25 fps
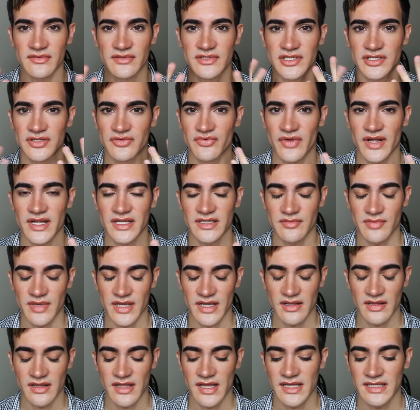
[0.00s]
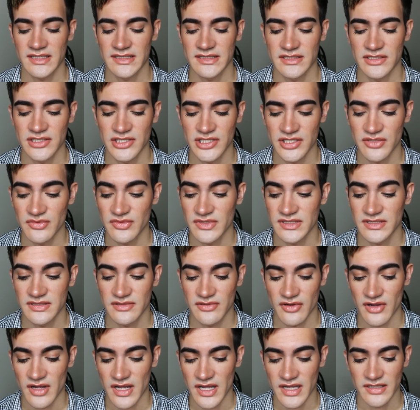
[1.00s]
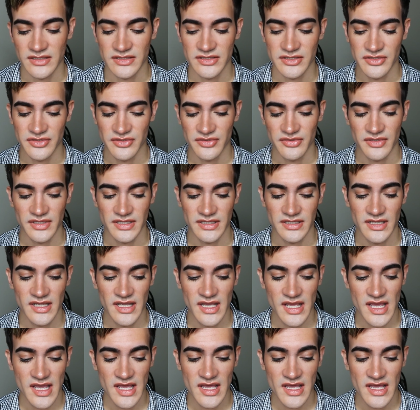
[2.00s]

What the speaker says: I was just ran to my class, and she was crying too, and